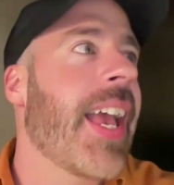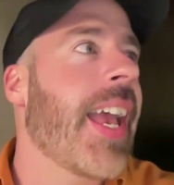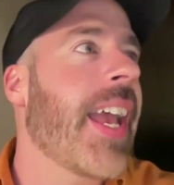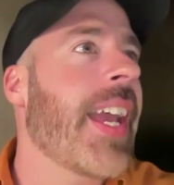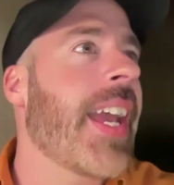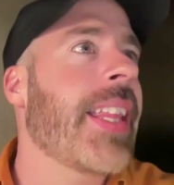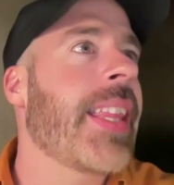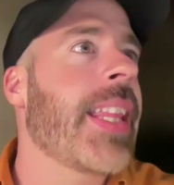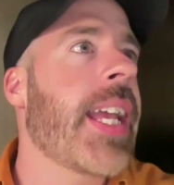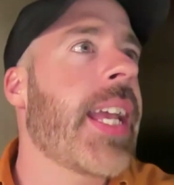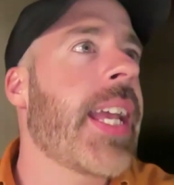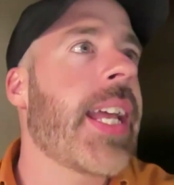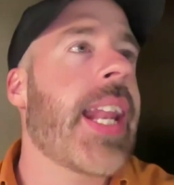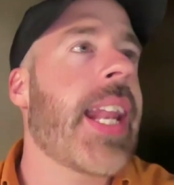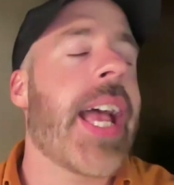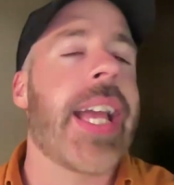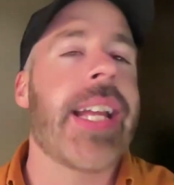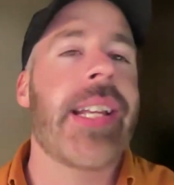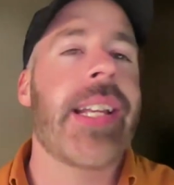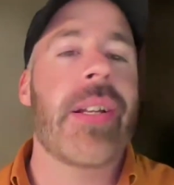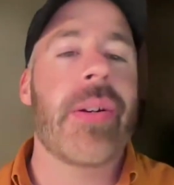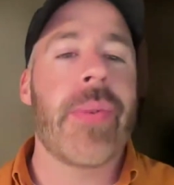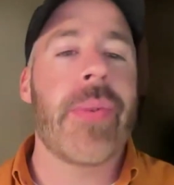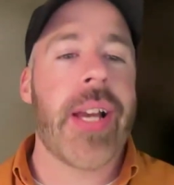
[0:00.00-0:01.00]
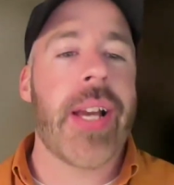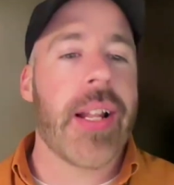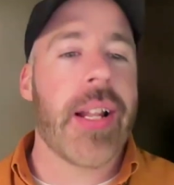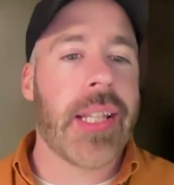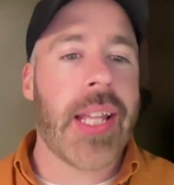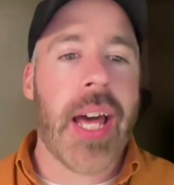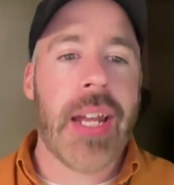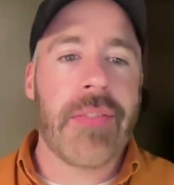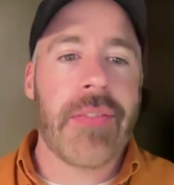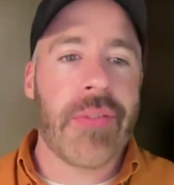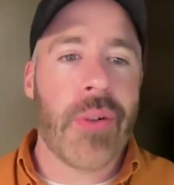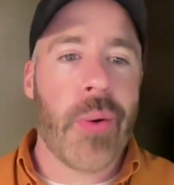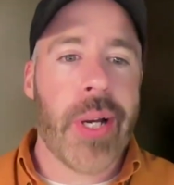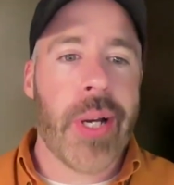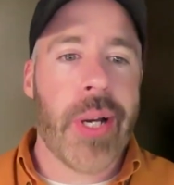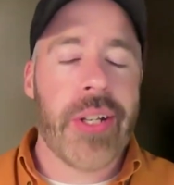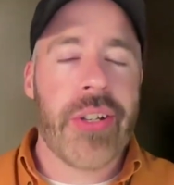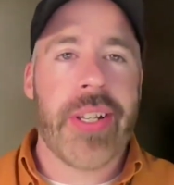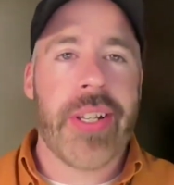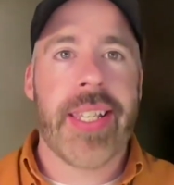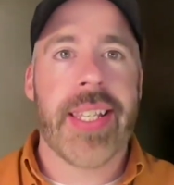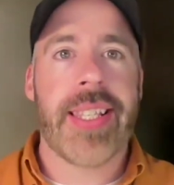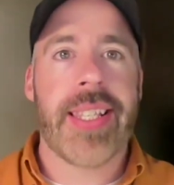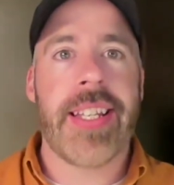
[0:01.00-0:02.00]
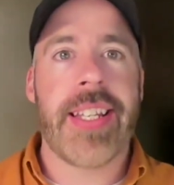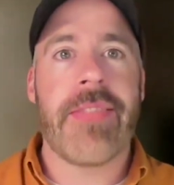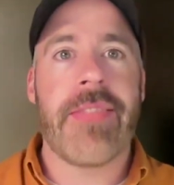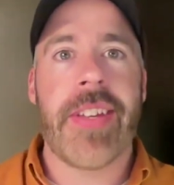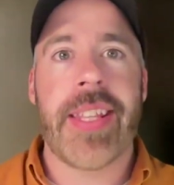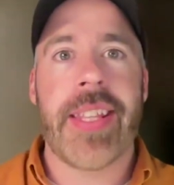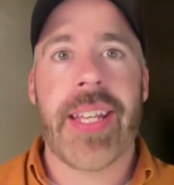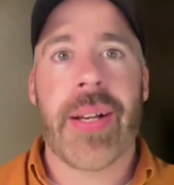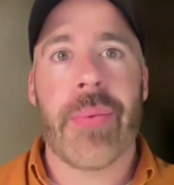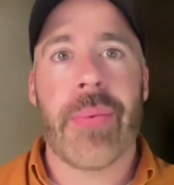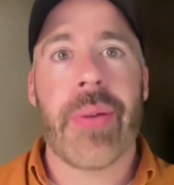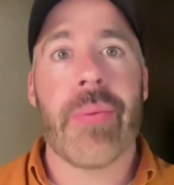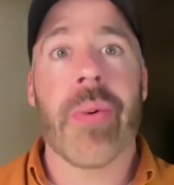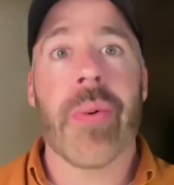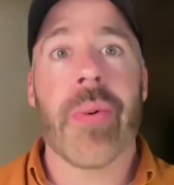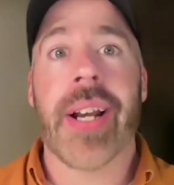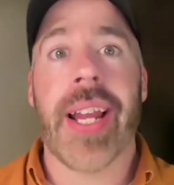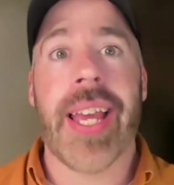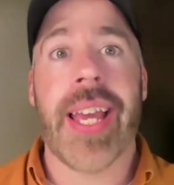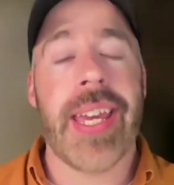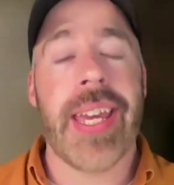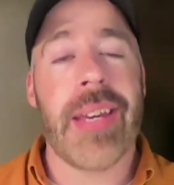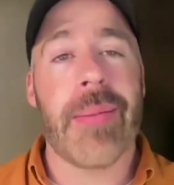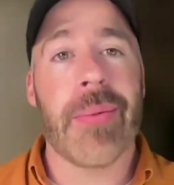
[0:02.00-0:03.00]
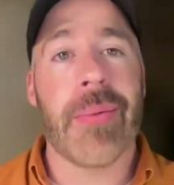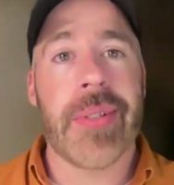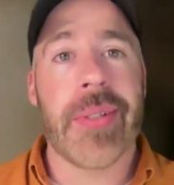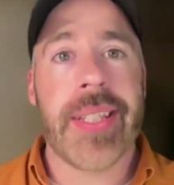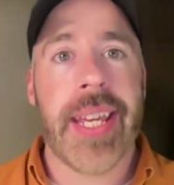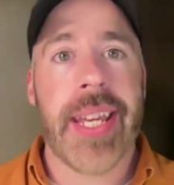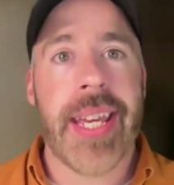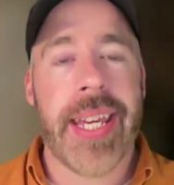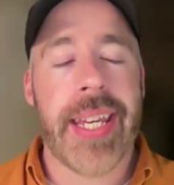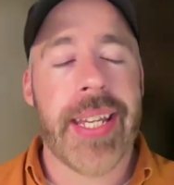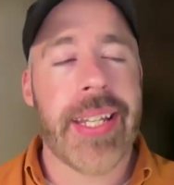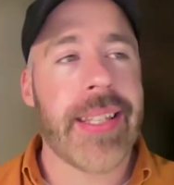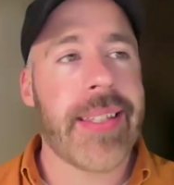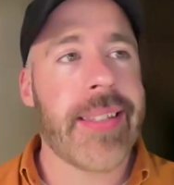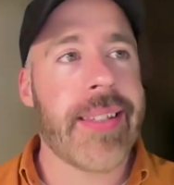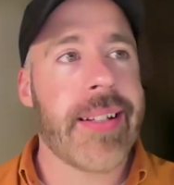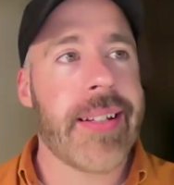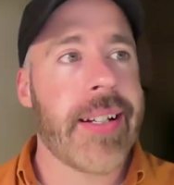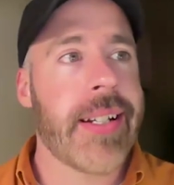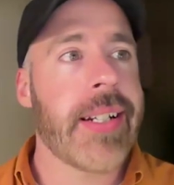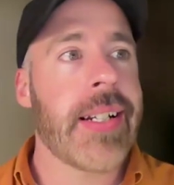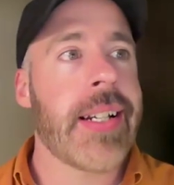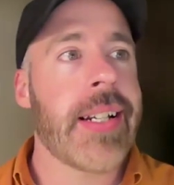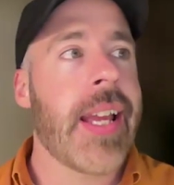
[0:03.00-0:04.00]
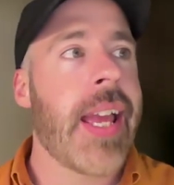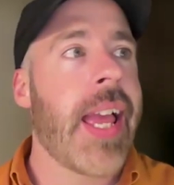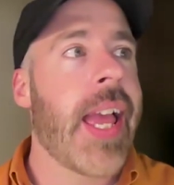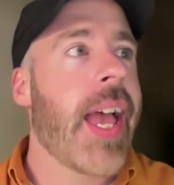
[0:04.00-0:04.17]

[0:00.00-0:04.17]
And then I know we got a lot of questions this evening that we weren't able to answer.